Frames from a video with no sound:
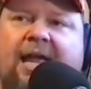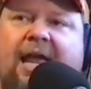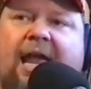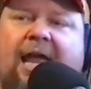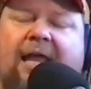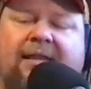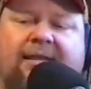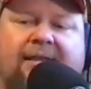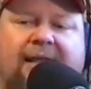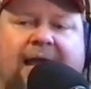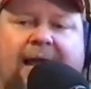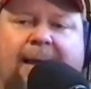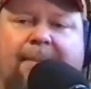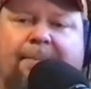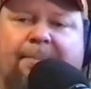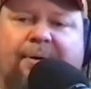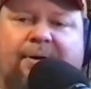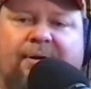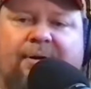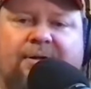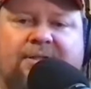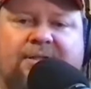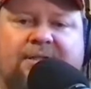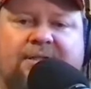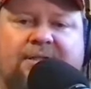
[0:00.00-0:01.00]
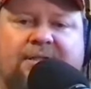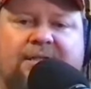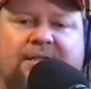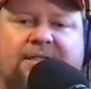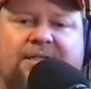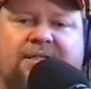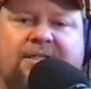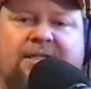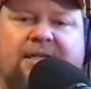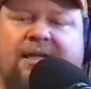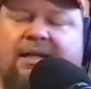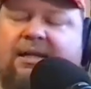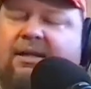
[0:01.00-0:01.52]
And that person is
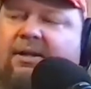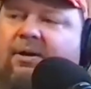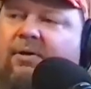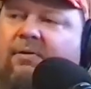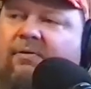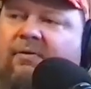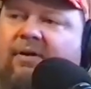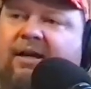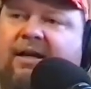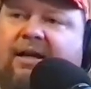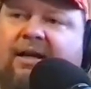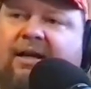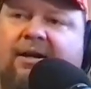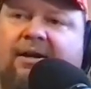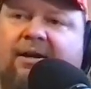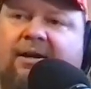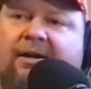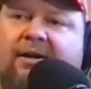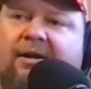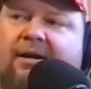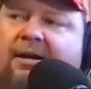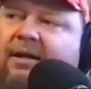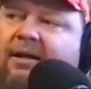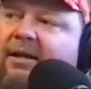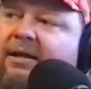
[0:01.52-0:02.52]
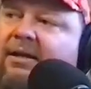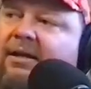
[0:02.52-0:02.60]
sitting over here,